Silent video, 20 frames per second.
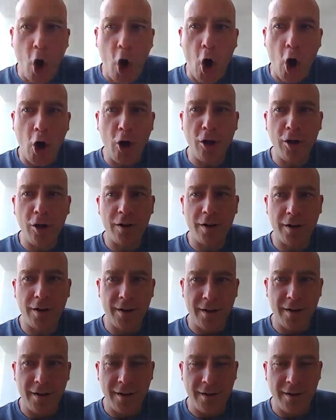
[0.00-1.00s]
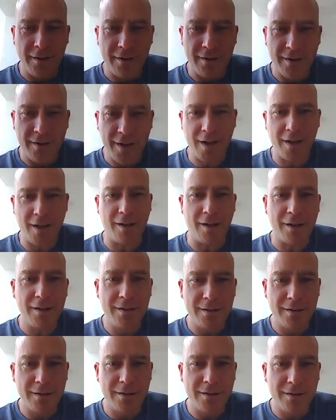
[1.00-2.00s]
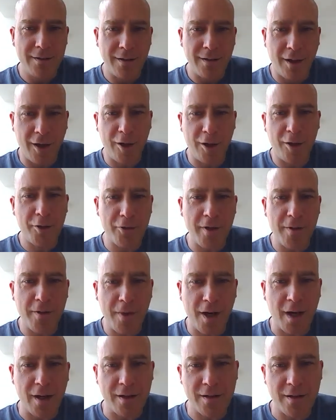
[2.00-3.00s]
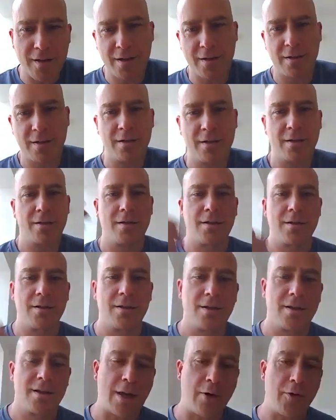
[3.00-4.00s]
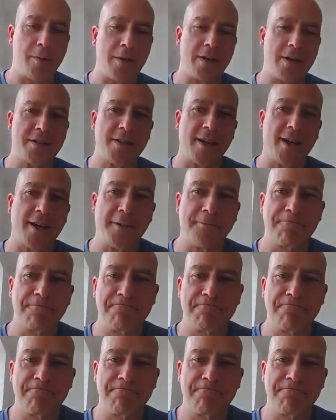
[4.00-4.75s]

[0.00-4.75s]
all here, all three Marks. That would be exciting.